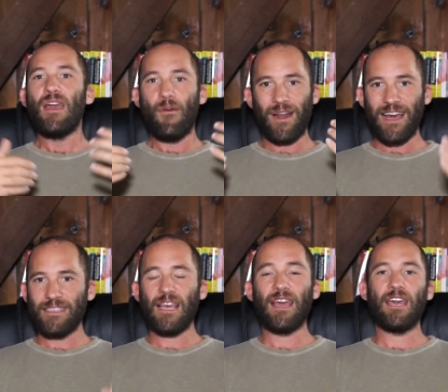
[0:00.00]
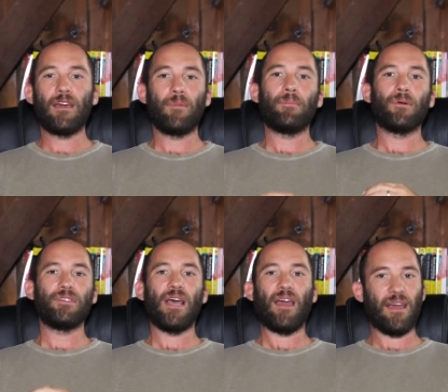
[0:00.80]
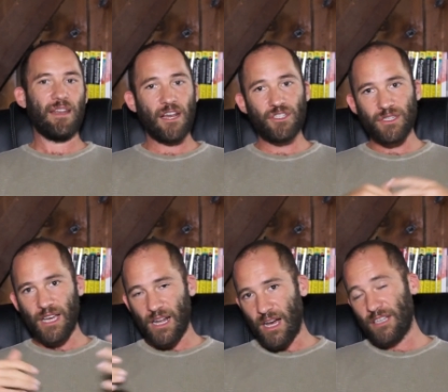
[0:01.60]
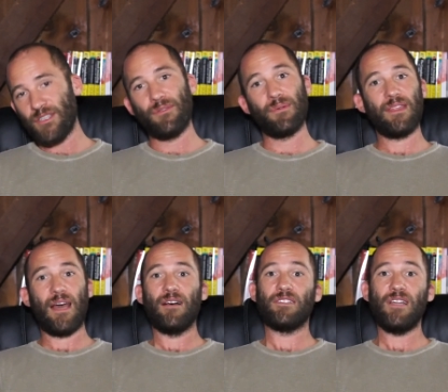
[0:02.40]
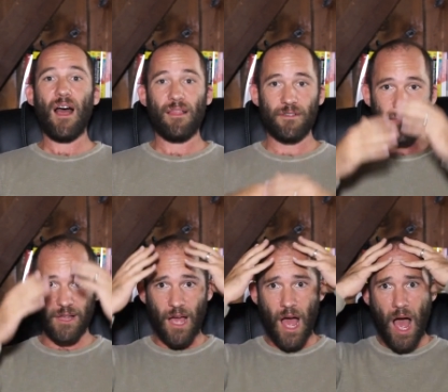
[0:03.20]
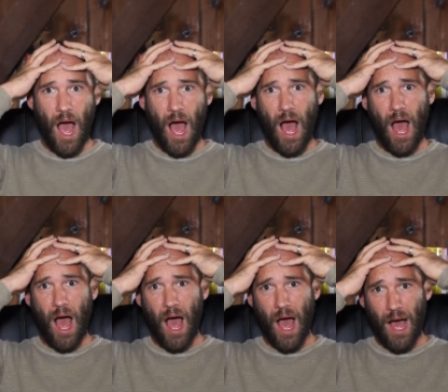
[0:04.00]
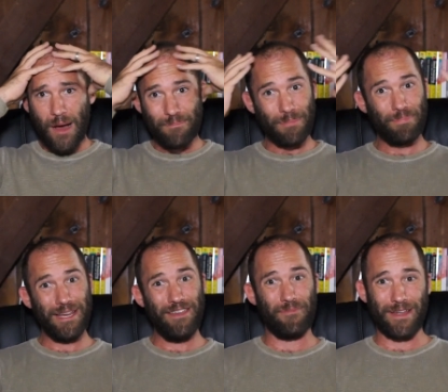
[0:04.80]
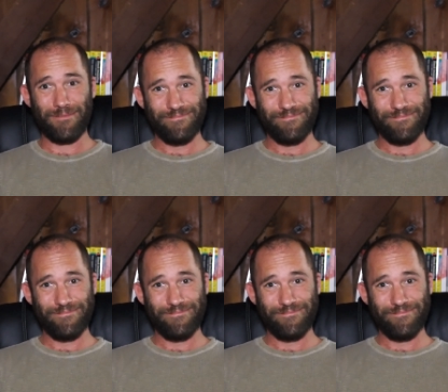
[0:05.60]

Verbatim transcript: when I say a gigabit per second connection is going to cost you $3,000, you're like, oh, but believe me,